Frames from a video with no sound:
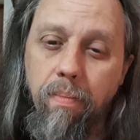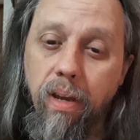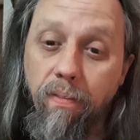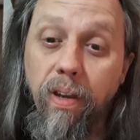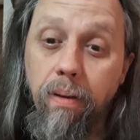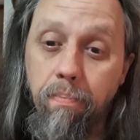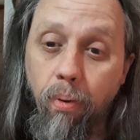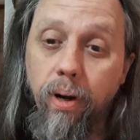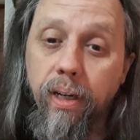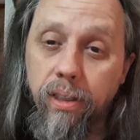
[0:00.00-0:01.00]
if he
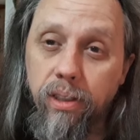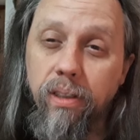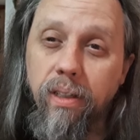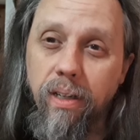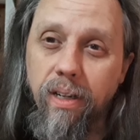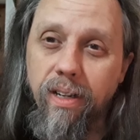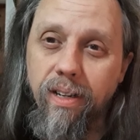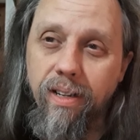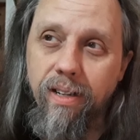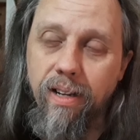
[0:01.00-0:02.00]
brings
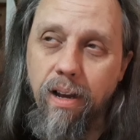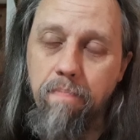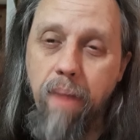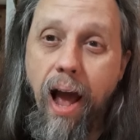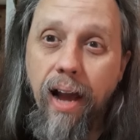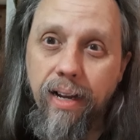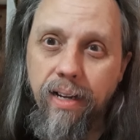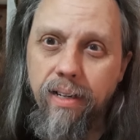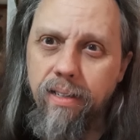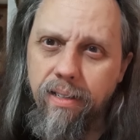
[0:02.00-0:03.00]

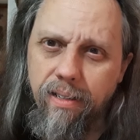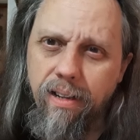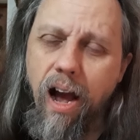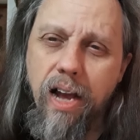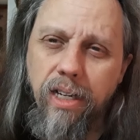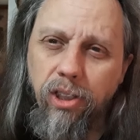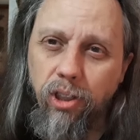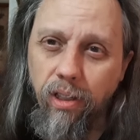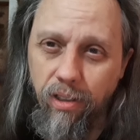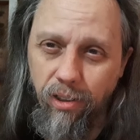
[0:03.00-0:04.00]
back
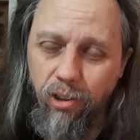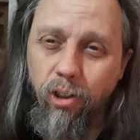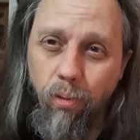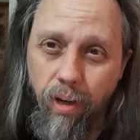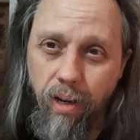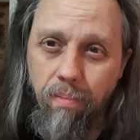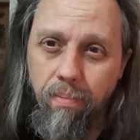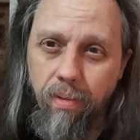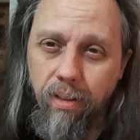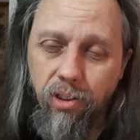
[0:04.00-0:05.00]
Aisha to him.
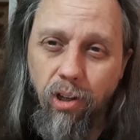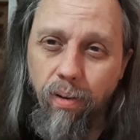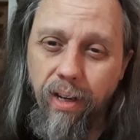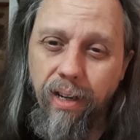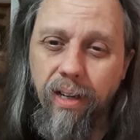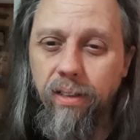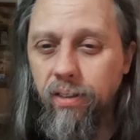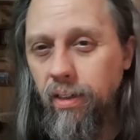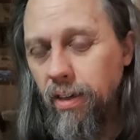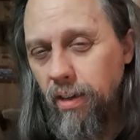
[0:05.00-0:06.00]
So he
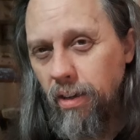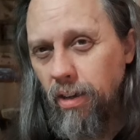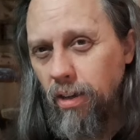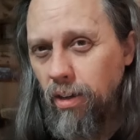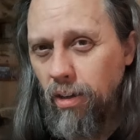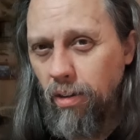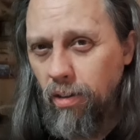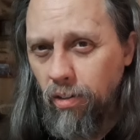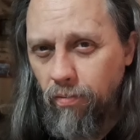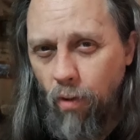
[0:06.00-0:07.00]
has
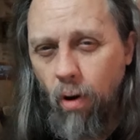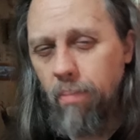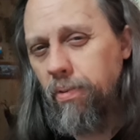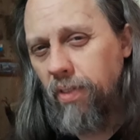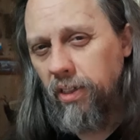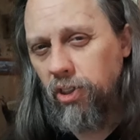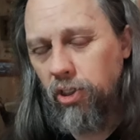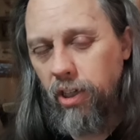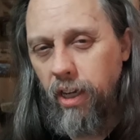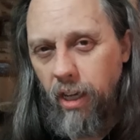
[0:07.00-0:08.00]
formed this
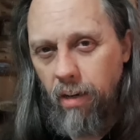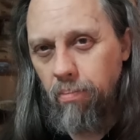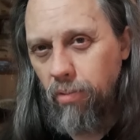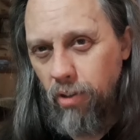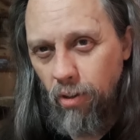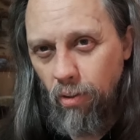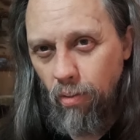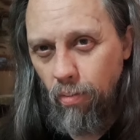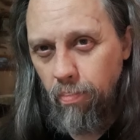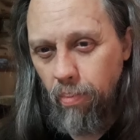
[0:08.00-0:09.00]
scheme
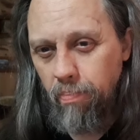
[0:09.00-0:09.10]
to,